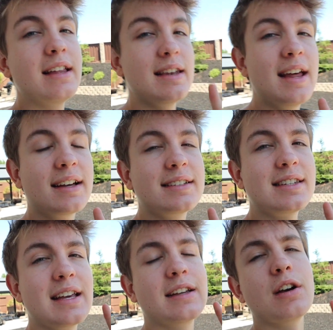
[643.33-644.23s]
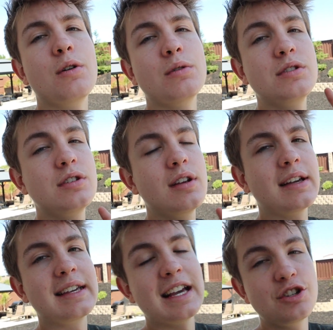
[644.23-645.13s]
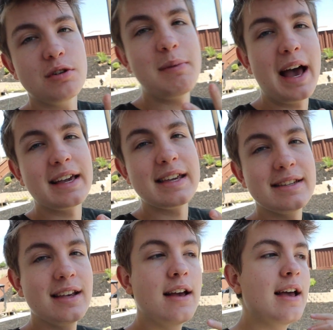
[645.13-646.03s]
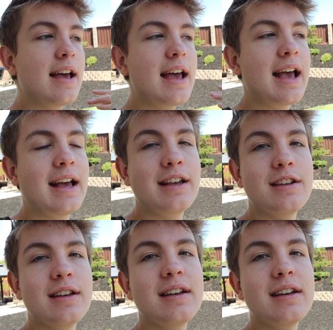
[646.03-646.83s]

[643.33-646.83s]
Next, it goes, get your baggies and